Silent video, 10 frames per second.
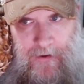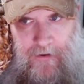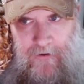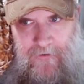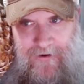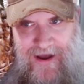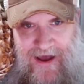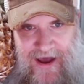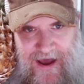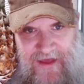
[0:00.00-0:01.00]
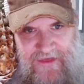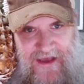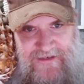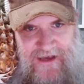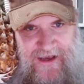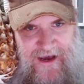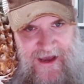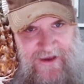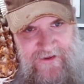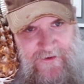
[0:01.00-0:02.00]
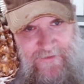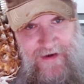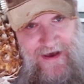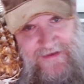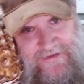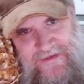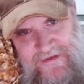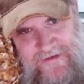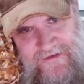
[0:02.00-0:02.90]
All right, thanks, CyGuy. You're the best.